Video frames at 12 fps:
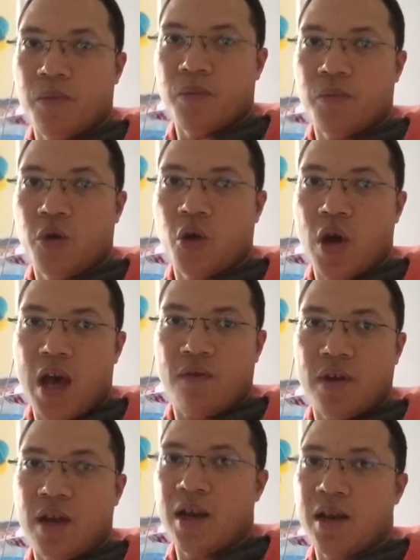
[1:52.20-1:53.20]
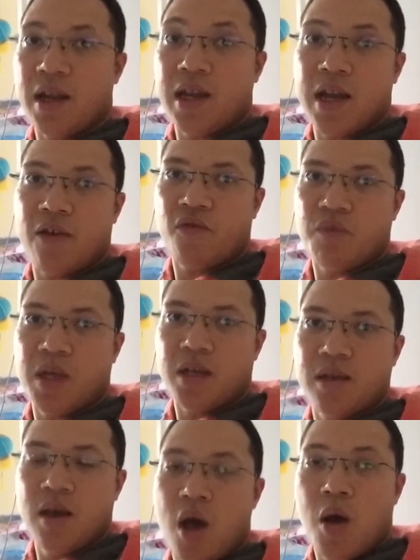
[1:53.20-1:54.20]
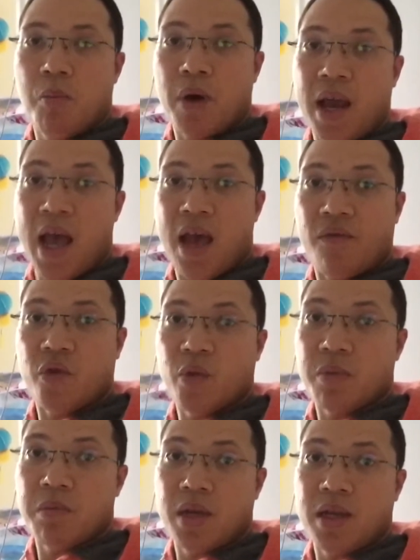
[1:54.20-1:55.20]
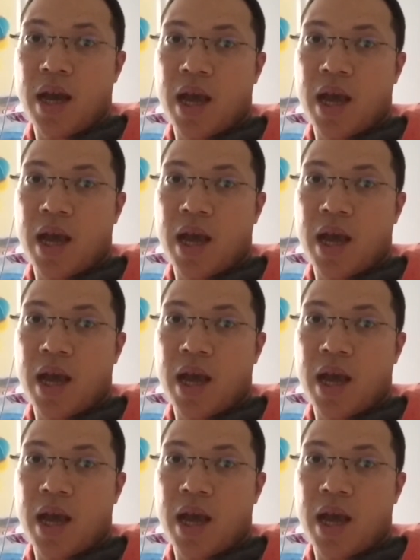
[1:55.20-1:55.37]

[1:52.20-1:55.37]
you have it and enough meat. But I have to admit,